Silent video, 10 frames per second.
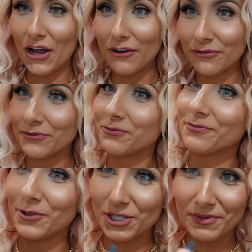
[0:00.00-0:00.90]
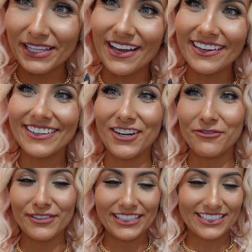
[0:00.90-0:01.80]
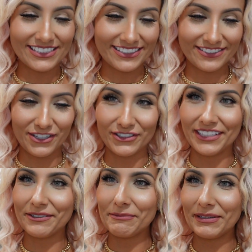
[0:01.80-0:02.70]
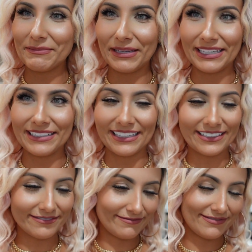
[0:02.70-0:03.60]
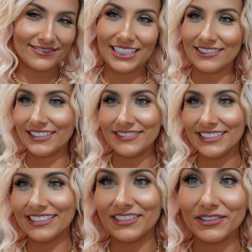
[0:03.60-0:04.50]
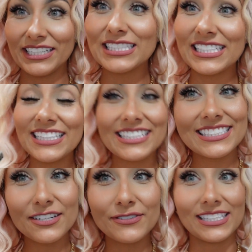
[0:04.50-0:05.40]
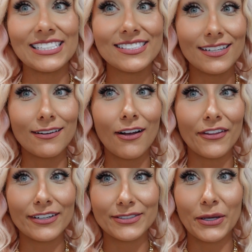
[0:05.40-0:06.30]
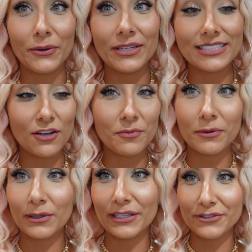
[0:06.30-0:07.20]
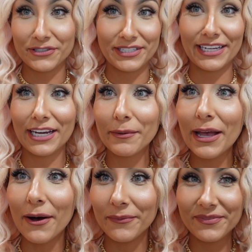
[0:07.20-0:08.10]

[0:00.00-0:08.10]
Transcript: off. Wish me luck. Hopefully it doesn't hurt like ripping a band. Like, I don't know. This stuff is like stuck on there, so it's gonna be real interesting. Here we go.